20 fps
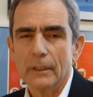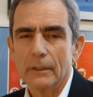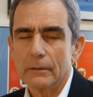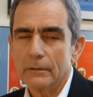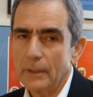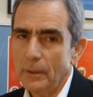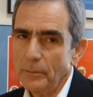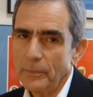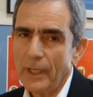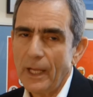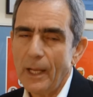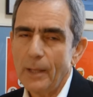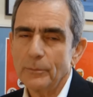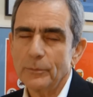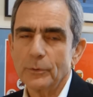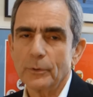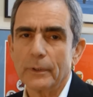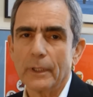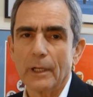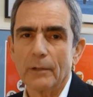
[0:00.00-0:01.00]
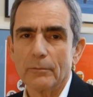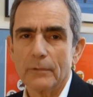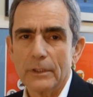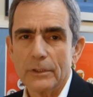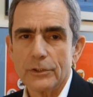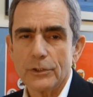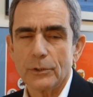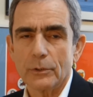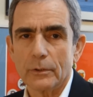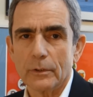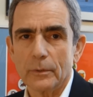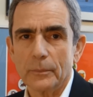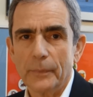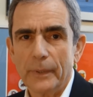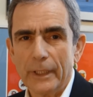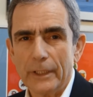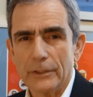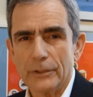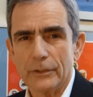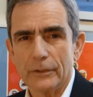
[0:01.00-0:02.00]
sometimes when I run short on
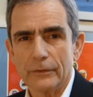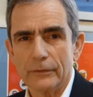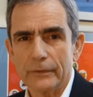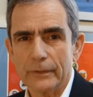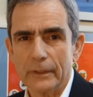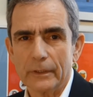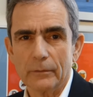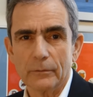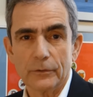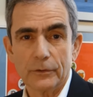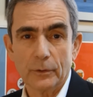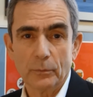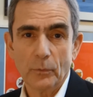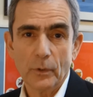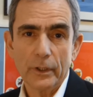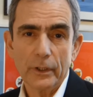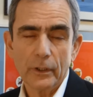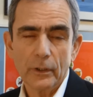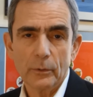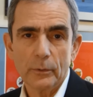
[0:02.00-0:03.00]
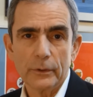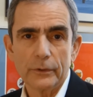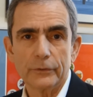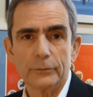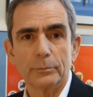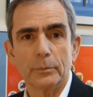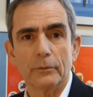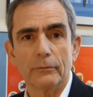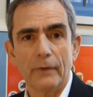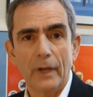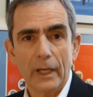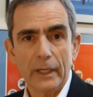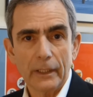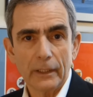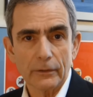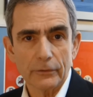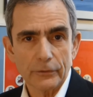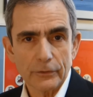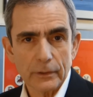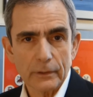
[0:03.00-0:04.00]
patience and someone who is providing
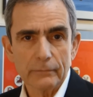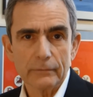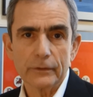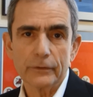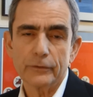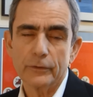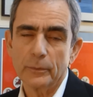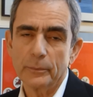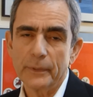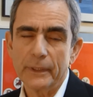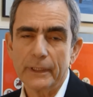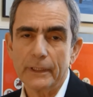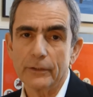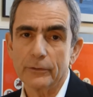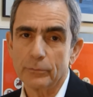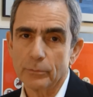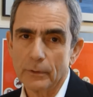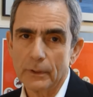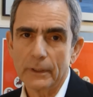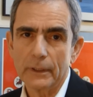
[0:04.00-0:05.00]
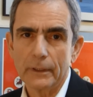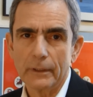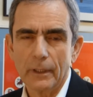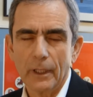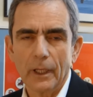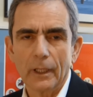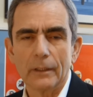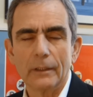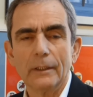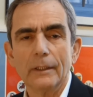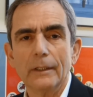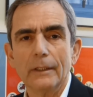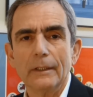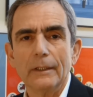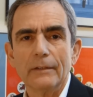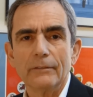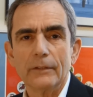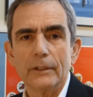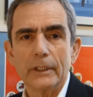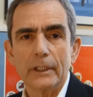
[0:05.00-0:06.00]
a service to me is really not
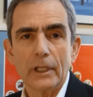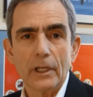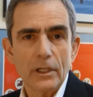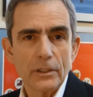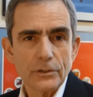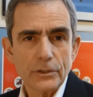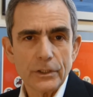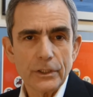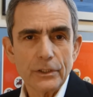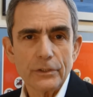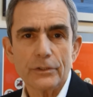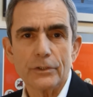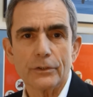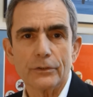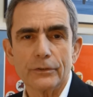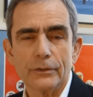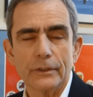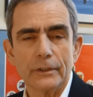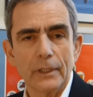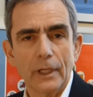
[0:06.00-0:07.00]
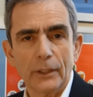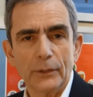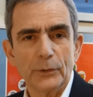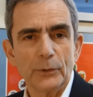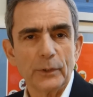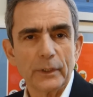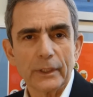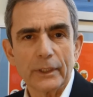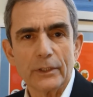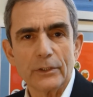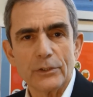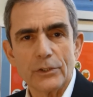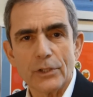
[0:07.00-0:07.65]
very conscientious and not doing a good